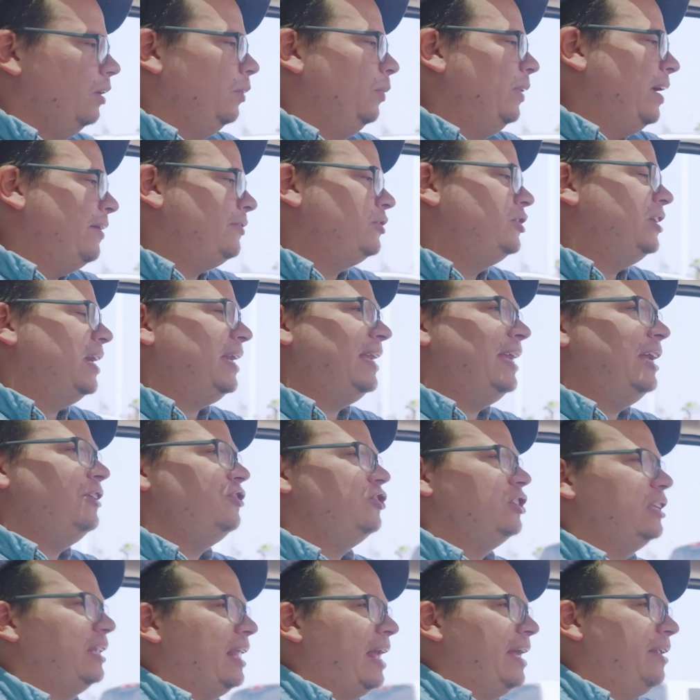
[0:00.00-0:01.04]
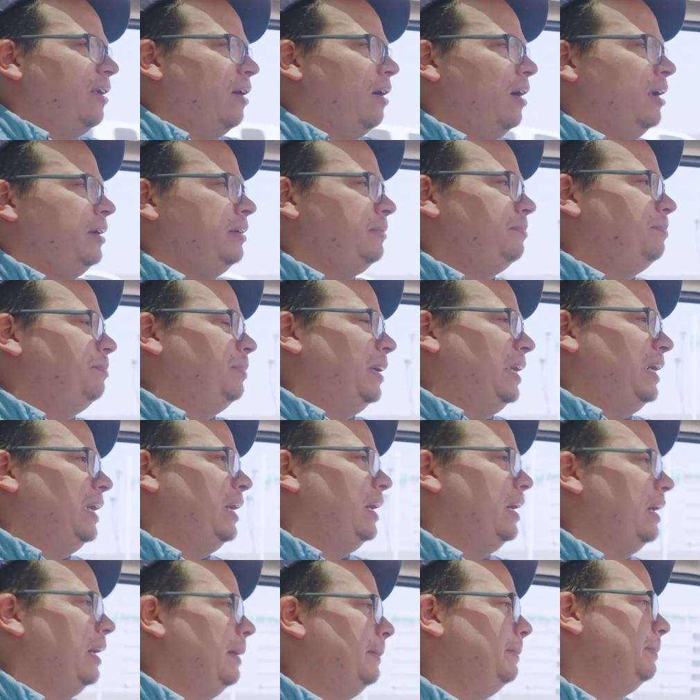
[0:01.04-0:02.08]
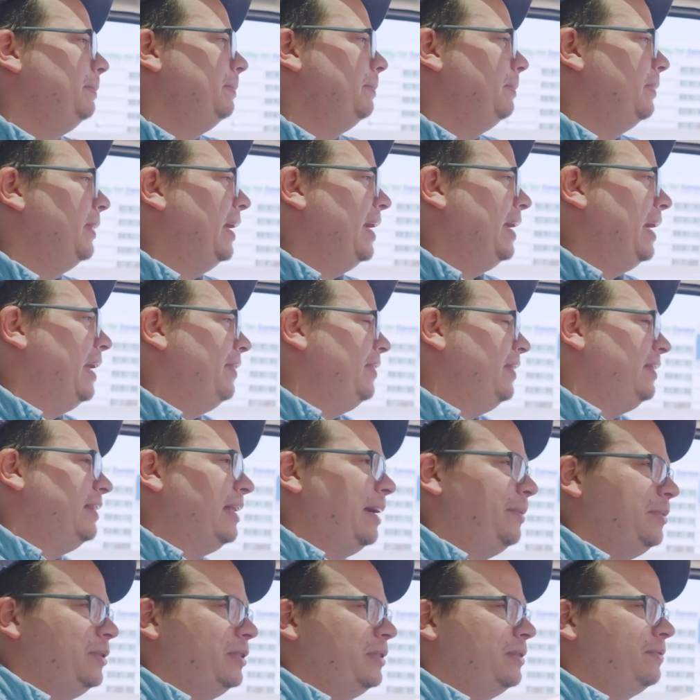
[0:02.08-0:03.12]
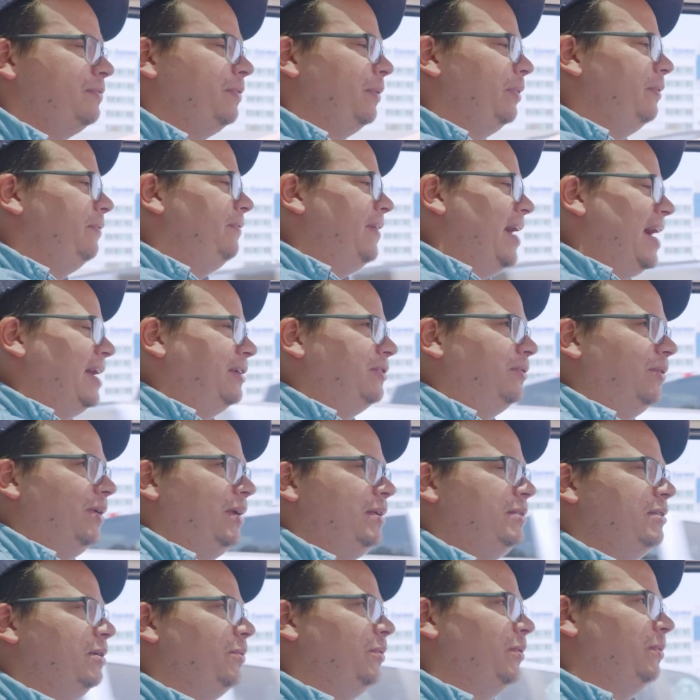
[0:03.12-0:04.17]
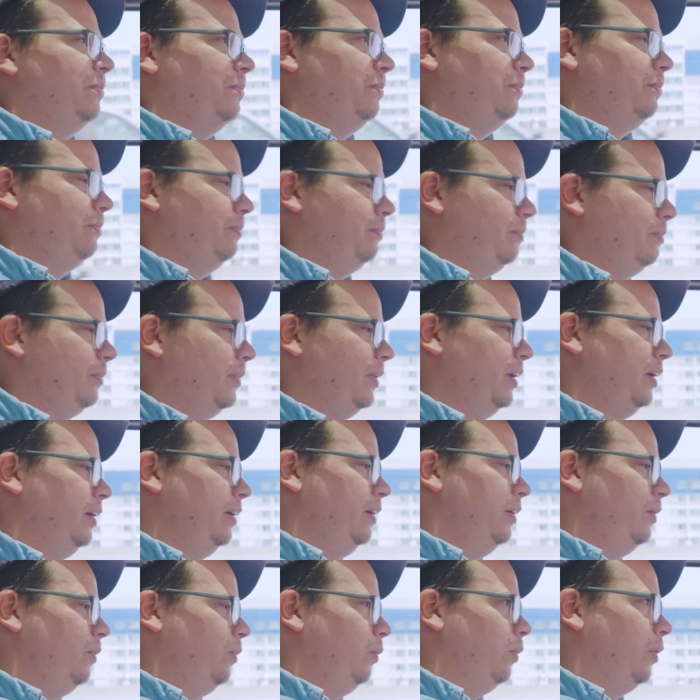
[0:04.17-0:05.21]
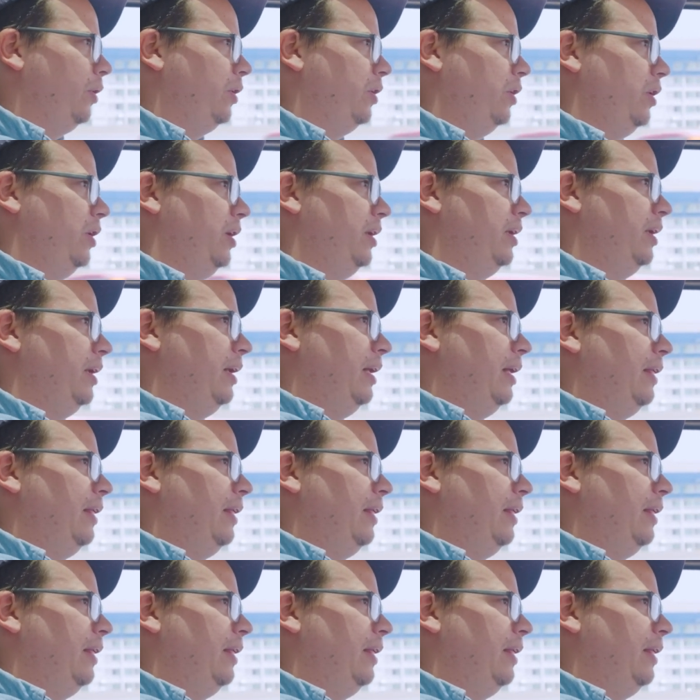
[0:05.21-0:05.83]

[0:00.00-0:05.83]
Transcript: We have a check engine light on, but I think that was from the factory, so we're good.